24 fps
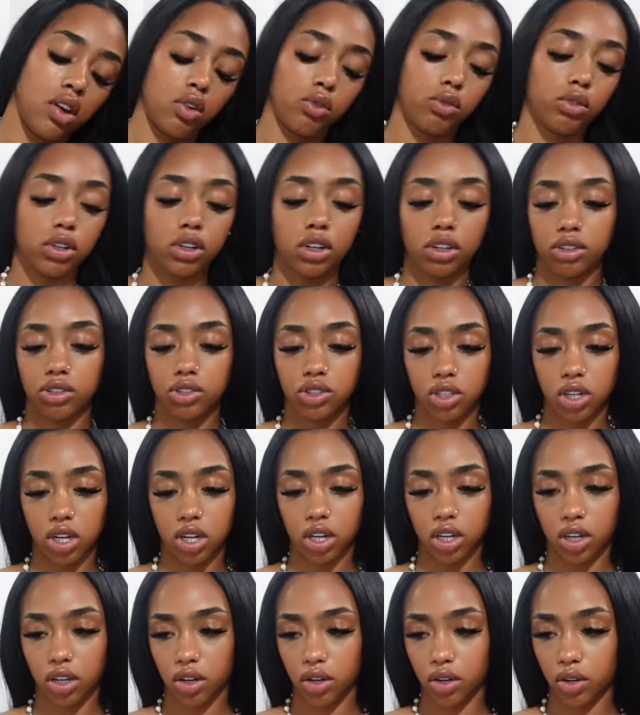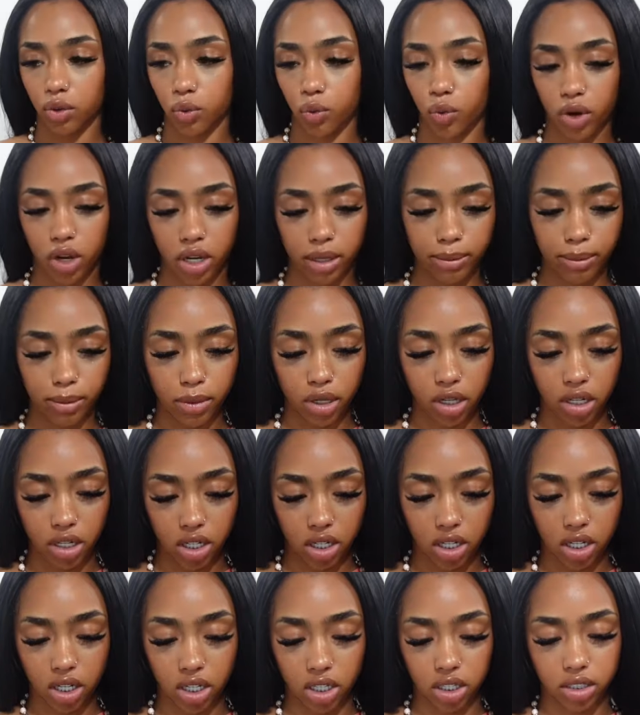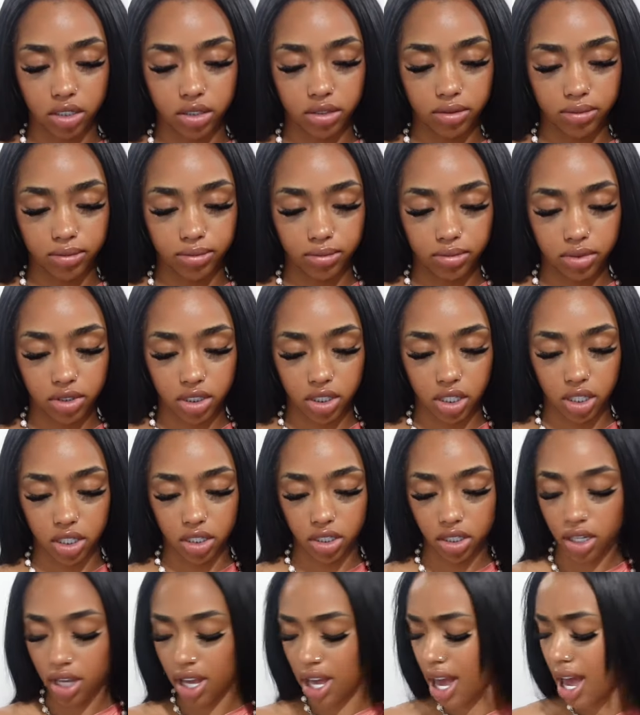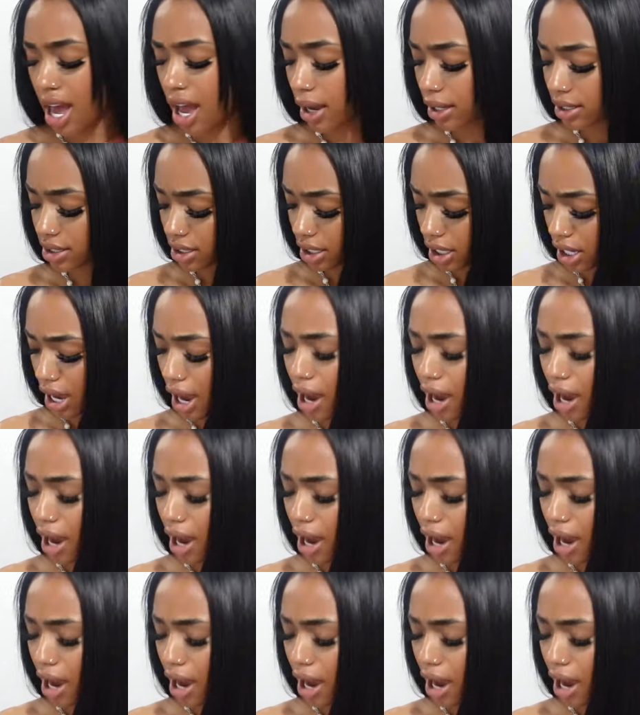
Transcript: we're gonna try on one more skirt set.